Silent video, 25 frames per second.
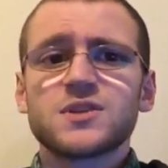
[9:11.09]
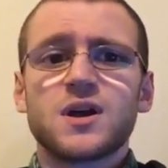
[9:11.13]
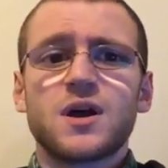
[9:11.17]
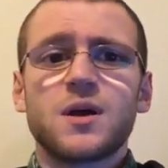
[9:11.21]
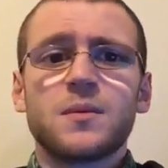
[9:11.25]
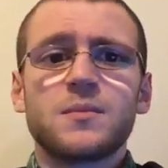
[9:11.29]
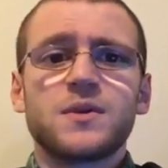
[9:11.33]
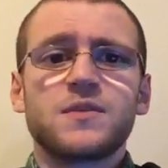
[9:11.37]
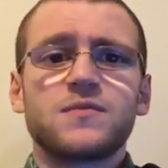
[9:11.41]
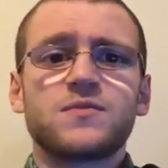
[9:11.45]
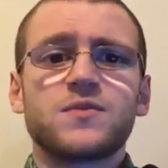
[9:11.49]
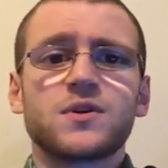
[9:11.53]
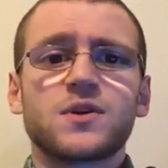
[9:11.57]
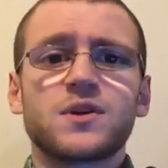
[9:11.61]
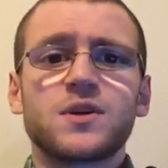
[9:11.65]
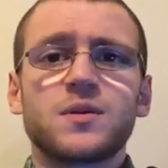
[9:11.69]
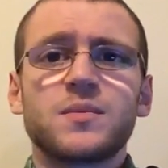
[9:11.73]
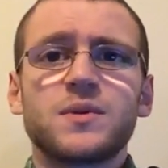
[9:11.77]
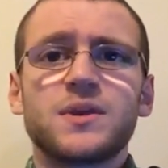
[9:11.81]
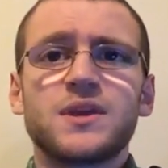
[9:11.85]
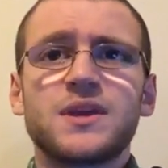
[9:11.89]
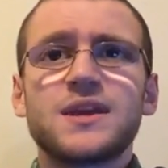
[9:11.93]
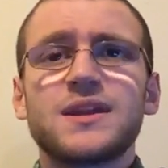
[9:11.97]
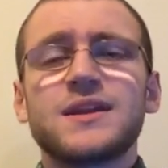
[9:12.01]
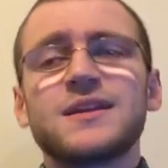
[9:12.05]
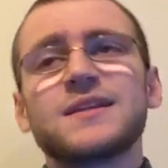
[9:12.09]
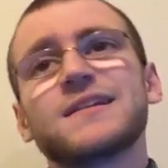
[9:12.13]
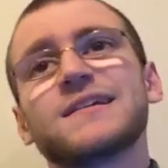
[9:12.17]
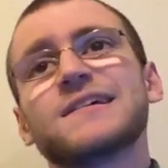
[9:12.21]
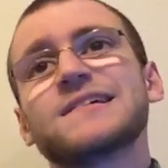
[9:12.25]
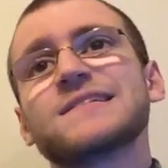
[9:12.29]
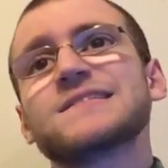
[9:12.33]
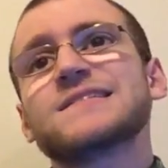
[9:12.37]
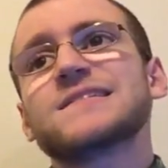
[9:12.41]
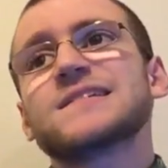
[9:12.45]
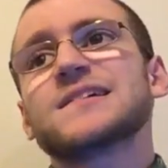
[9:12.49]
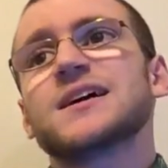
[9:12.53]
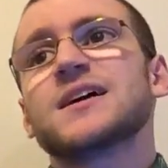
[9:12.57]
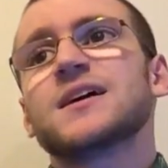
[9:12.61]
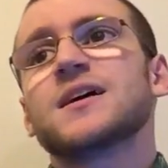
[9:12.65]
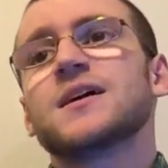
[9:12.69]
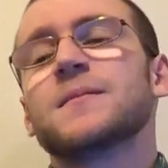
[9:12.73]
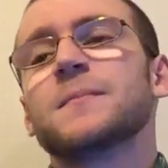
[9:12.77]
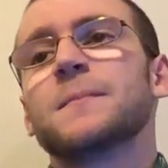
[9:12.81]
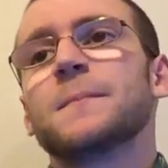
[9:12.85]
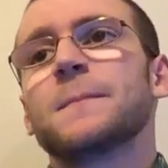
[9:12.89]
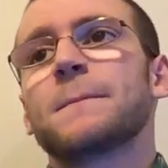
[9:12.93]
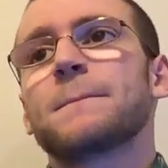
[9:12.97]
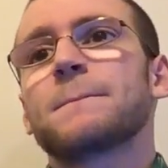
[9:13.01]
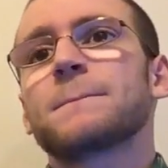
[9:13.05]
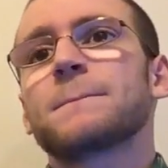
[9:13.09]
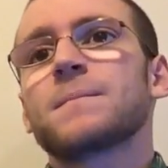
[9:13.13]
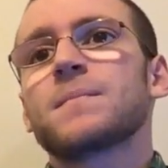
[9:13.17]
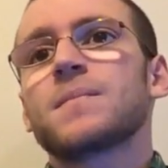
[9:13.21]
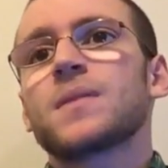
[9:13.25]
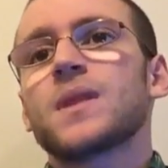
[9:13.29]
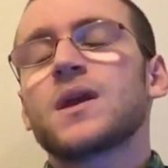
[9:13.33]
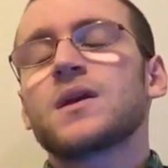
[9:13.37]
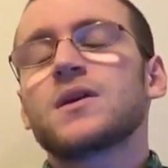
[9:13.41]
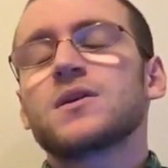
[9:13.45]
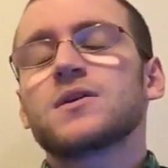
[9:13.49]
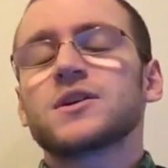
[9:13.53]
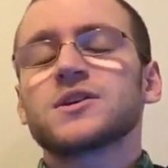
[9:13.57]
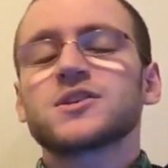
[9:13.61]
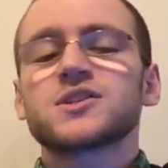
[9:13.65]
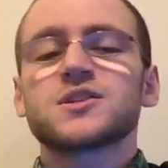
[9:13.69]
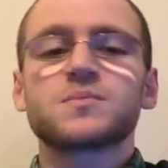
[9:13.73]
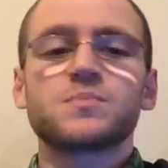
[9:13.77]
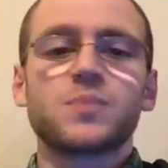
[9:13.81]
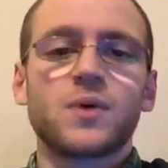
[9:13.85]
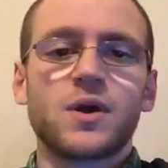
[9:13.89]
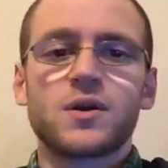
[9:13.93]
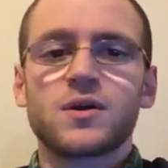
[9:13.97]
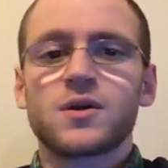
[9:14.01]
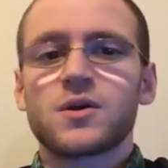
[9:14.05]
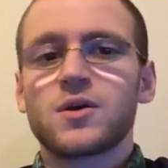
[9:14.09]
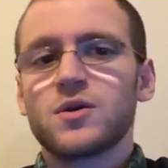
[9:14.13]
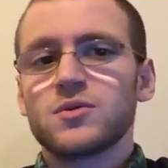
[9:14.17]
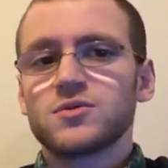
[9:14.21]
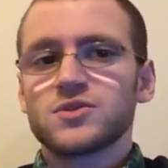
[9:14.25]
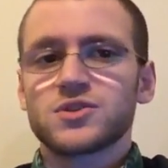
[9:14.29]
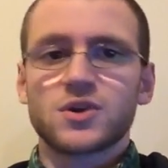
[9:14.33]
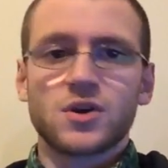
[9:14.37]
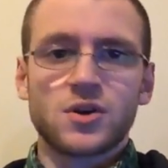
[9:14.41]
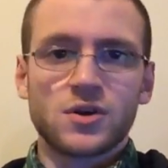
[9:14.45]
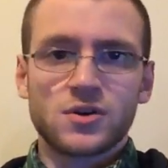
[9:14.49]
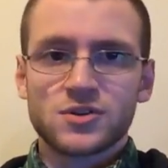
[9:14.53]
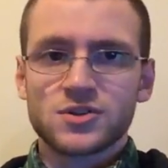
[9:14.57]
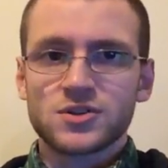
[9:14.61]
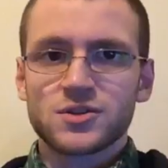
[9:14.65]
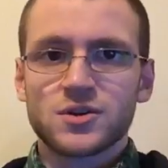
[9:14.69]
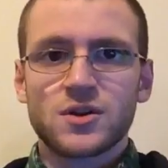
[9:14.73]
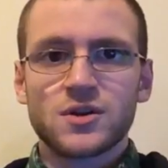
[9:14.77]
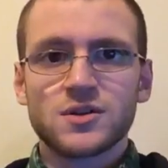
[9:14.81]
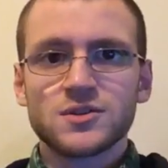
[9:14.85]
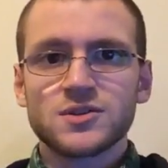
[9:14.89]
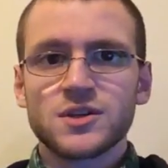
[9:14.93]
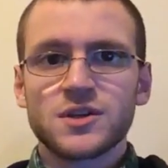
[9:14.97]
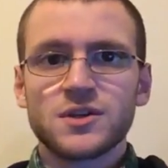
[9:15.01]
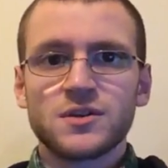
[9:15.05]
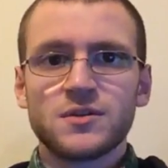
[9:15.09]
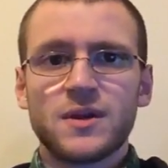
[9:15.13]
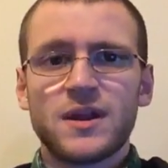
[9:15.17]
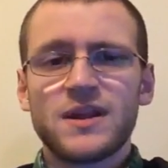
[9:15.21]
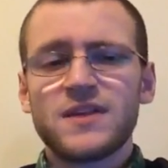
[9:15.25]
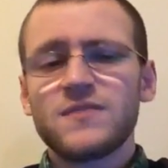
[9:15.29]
If you're going to be getting like, you know, like Spydercos, Kershaws, you can do that.